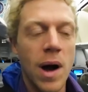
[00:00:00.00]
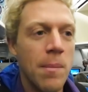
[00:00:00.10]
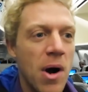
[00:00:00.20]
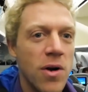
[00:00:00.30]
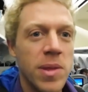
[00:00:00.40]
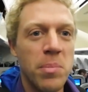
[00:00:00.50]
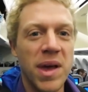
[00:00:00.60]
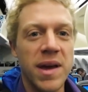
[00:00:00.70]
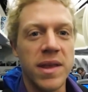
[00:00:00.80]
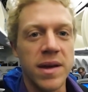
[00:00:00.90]
I'm on the
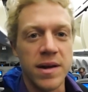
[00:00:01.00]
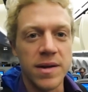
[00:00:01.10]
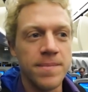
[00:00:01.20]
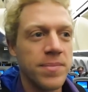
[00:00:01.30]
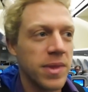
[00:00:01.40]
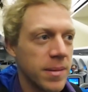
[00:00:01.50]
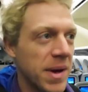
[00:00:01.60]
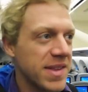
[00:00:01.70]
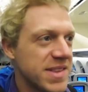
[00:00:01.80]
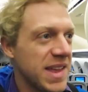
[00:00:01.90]
plane here, and
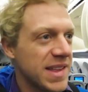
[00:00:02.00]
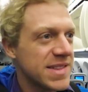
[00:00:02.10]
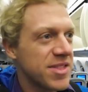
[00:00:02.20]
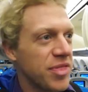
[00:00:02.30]
my seat is